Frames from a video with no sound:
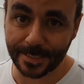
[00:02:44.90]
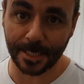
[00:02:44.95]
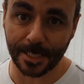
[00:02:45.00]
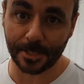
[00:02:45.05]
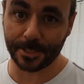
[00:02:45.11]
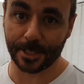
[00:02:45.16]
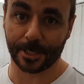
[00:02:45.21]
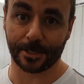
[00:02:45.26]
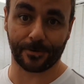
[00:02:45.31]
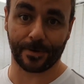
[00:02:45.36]
too
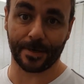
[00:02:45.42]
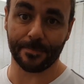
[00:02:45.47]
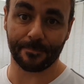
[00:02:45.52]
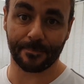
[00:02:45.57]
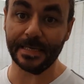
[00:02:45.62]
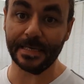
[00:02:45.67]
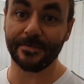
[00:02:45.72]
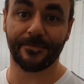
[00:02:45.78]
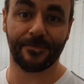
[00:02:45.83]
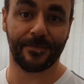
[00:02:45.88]
hot,
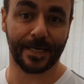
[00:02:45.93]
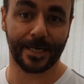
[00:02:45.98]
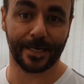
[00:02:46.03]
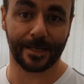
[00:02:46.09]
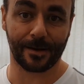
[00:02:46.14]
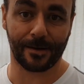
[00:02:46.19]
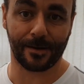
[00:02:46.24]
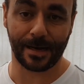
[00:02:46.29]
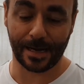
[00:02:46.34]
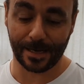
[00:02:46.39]
too cold.
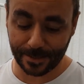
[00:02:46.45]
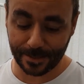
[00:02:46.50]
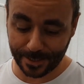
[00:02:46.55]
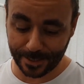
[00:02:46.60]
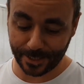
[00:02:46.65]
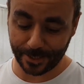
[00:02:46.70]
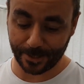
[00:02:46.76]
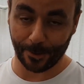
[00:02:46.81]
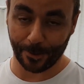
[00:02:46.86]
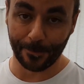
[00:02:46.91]
But it was
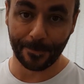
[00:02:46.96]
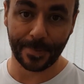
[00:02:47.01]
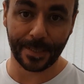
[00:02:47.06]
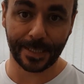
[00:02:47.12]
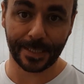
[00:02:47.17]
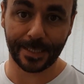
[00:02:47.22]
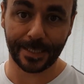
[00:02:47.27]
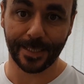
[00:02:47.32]
just me trying to